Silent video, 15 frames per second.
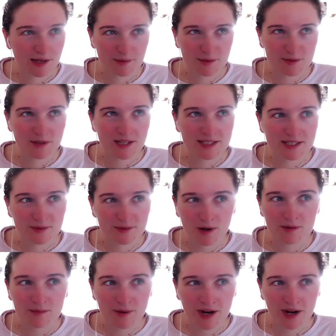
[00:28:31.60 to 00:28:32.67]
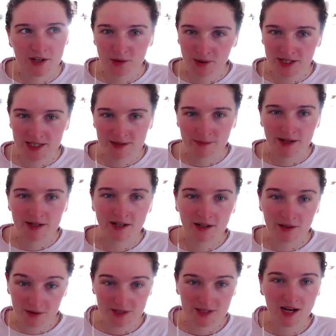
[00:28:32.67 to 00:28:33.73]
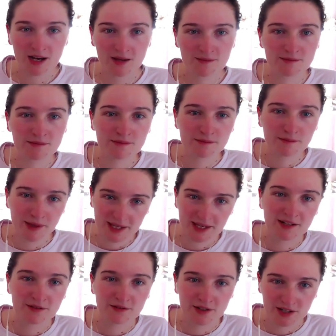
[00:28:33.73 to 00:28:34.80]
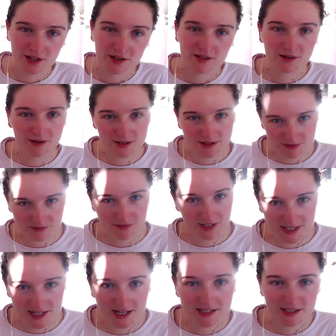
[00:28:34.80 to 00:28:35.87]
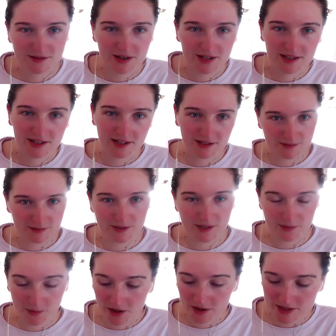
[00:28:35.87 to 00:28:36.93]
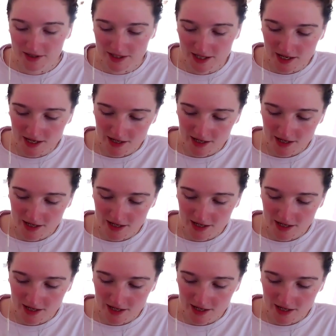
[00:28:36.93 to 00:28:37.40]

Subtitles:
it was one that did well, but I knew I'd spent a lot of time making the video. So I was very satisfied that it worked.